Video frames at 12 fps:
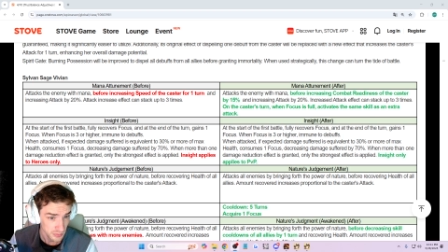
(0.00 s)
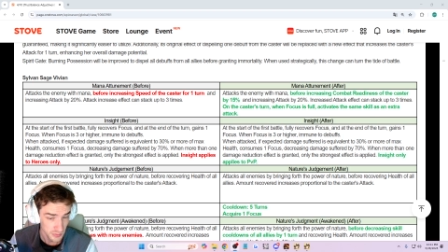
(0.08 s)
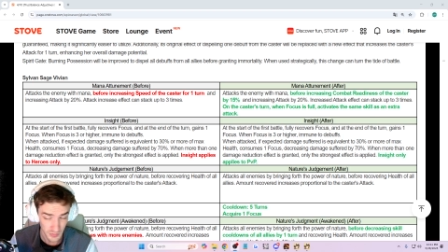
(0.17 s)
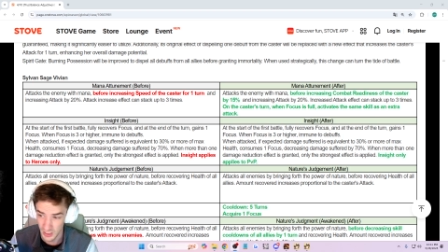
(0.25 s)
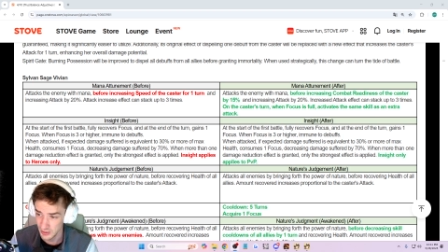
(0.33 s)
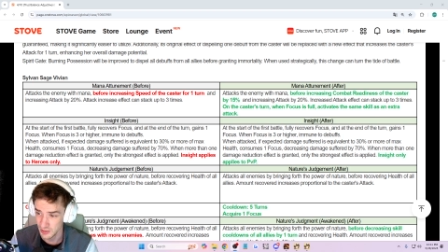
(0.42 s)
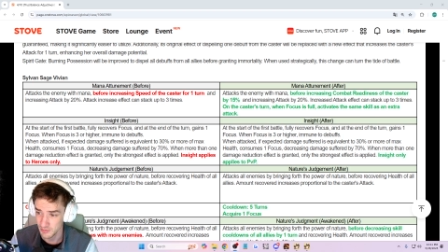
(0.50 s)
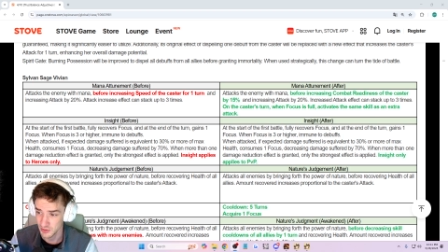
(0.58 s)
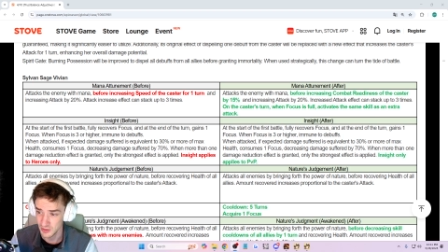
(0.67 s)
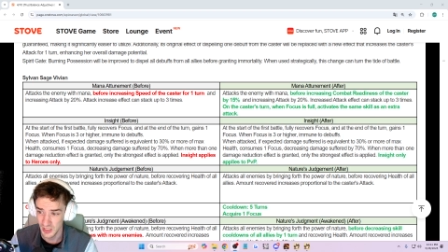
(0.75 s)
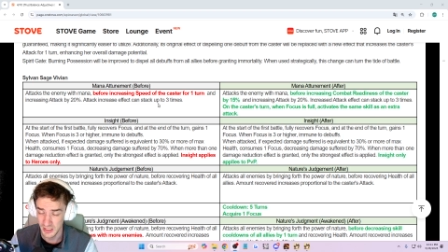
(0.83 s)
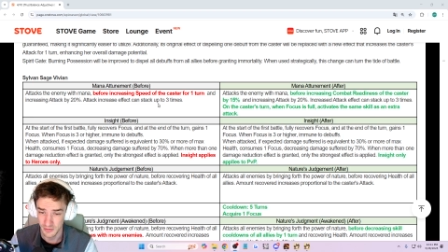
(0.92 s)
That seems
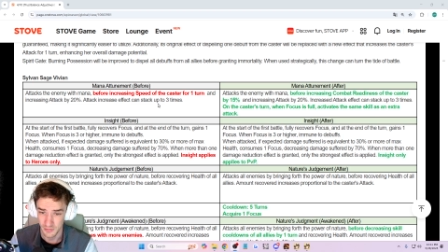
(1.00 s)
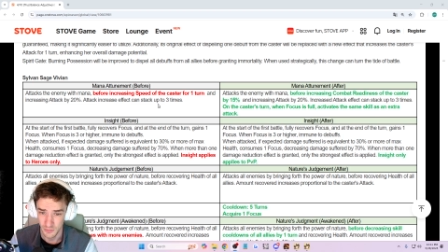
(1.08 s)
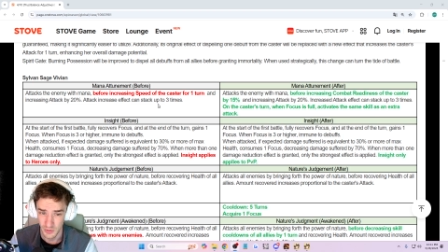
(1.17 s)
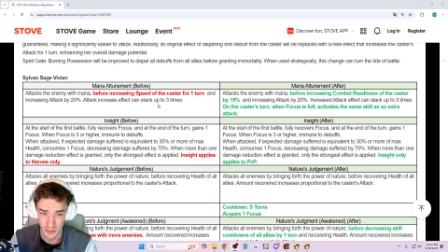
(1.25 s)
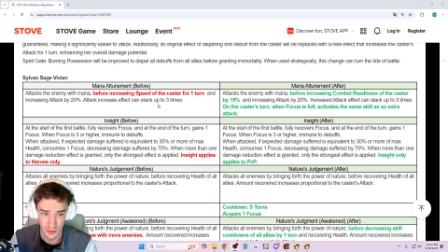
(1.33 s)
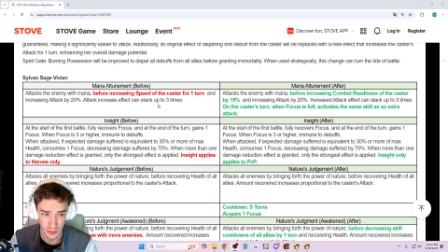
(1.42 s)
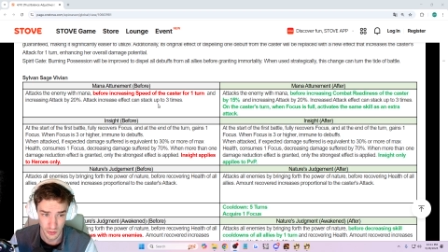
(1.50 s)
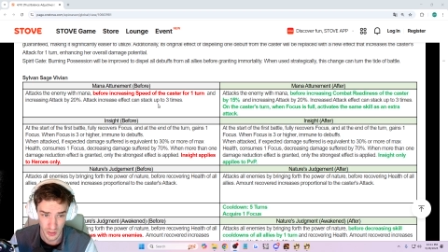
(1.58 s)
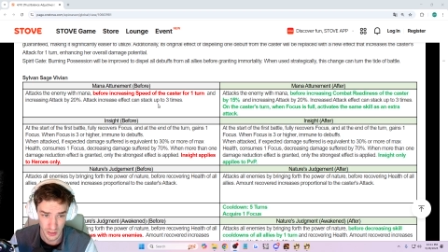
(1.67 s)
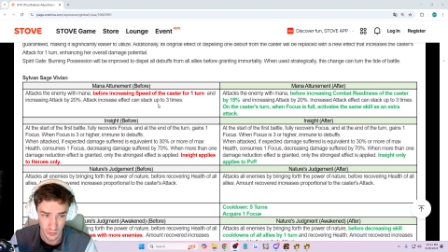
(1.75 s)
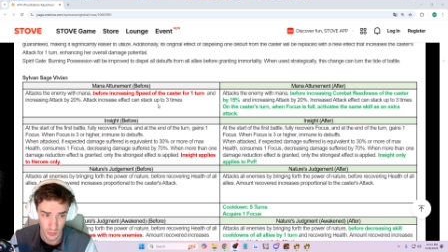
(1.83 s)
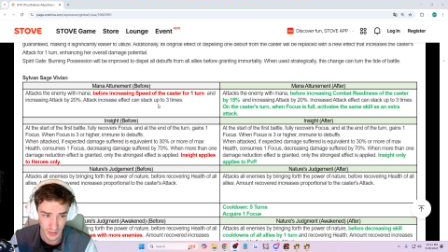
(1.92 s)
insane. Wait, she'll
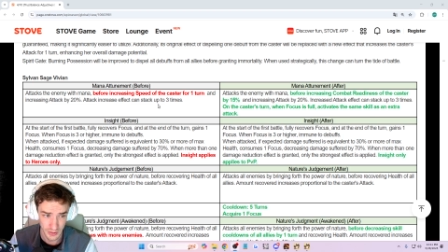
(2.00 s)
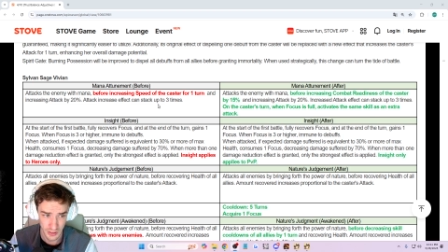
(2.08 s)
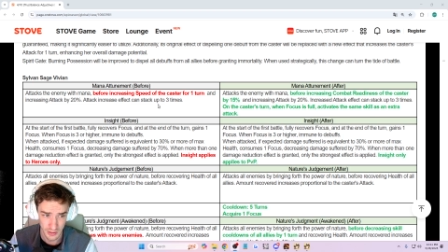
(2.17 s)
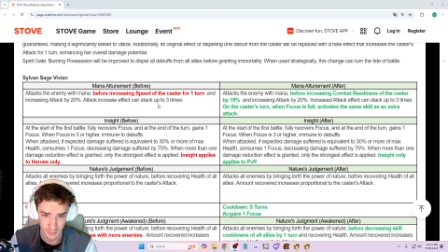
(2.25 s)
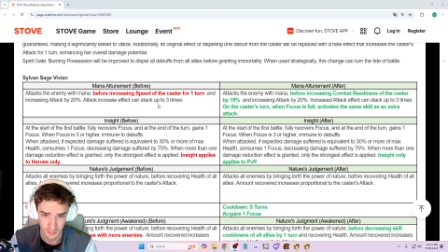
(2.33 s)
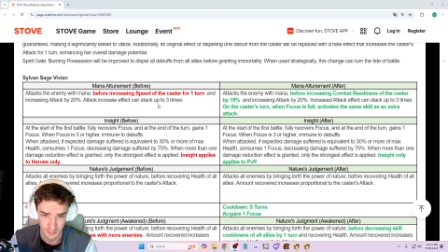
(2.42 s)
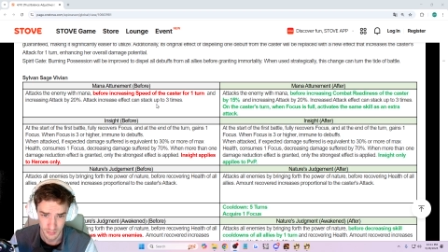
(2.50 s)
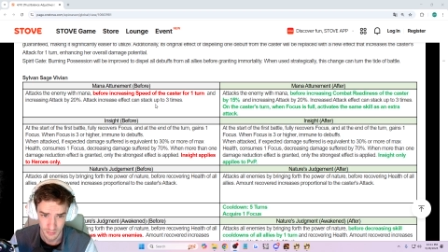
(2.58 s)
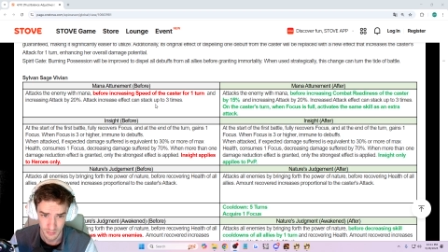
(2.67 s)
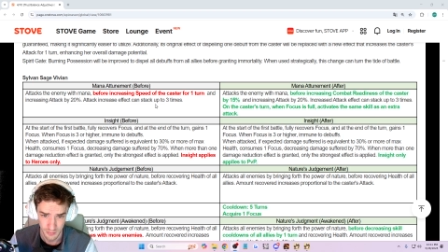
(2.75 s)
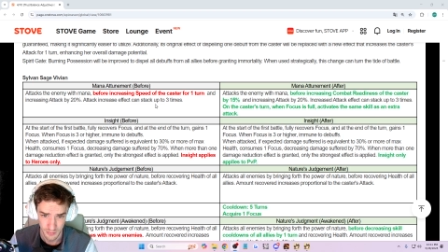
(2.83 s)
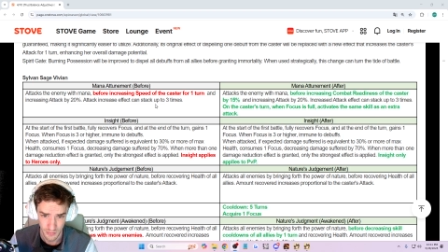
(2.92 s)
hit twice now?
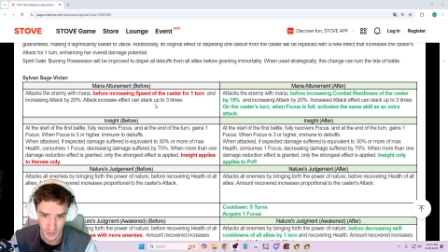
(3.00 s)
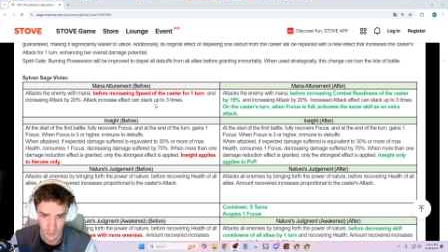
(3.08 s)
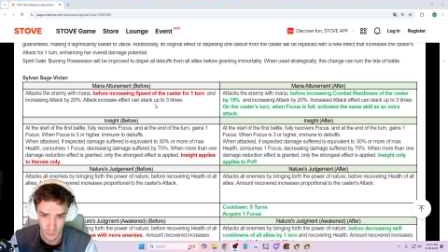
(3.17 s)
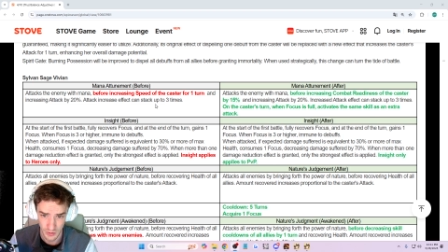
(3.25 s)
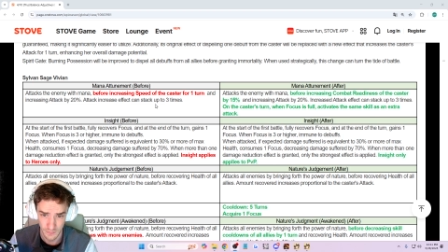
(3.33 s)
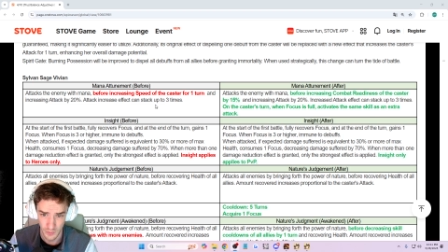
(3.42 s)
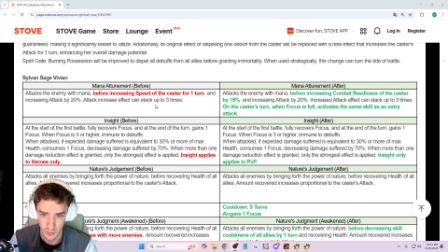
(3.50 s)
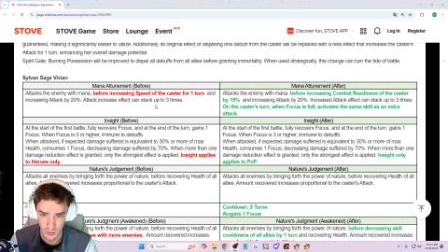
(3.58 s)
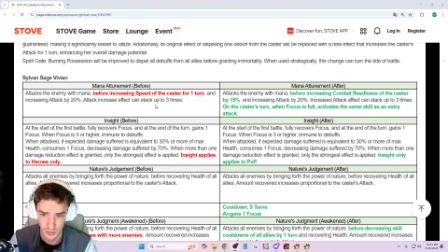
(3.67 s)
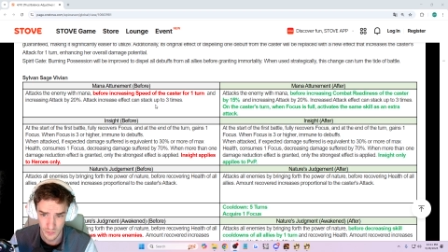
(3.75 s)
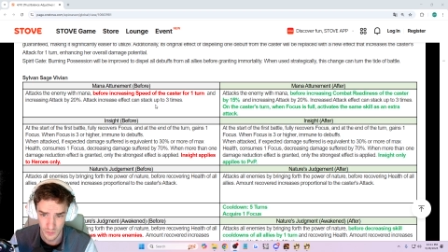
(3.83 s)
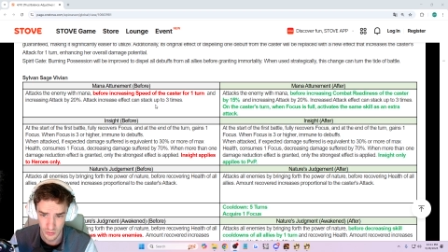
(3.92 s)
When the
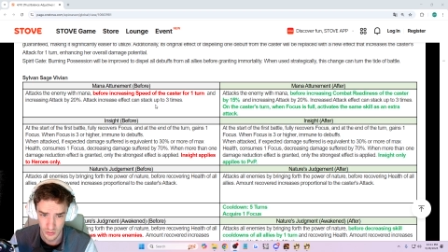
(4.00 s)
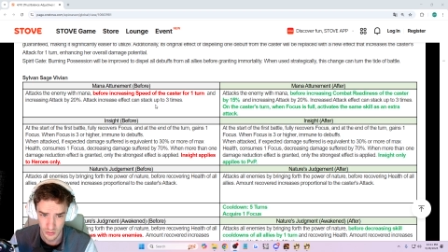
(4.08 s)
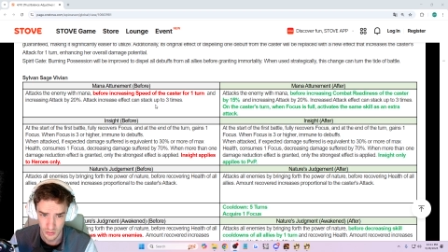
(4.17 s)
focus is full?